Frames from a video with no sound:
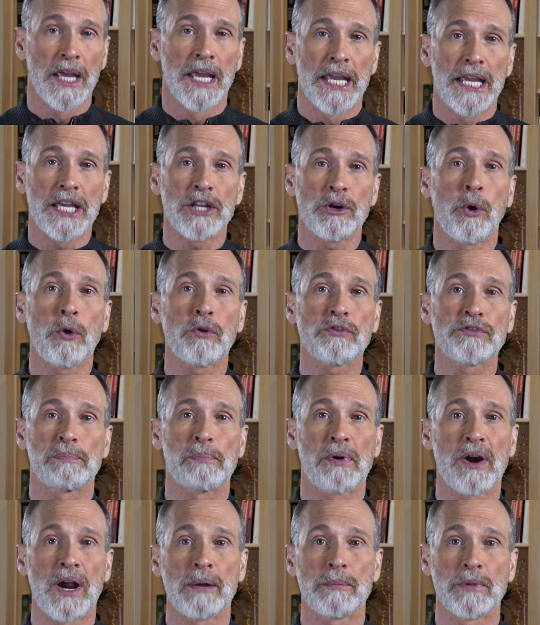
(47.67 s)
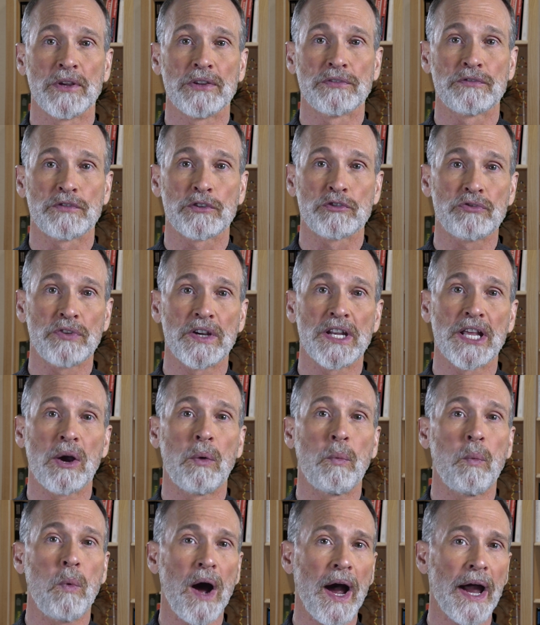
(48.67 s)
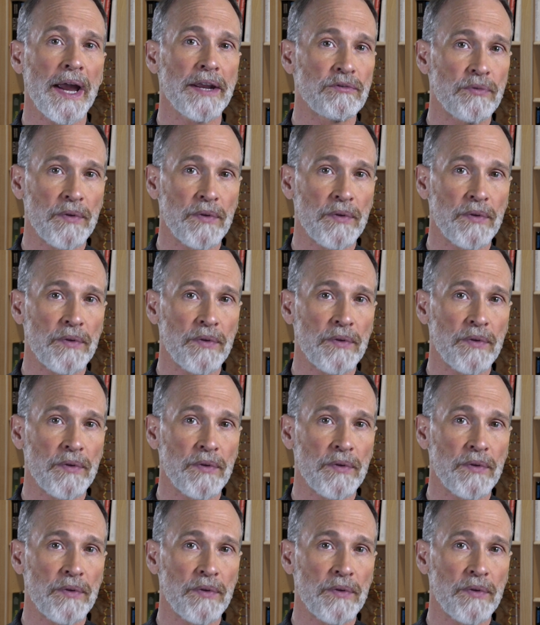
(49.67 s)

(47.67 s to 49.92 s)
it holds promise for treating a wide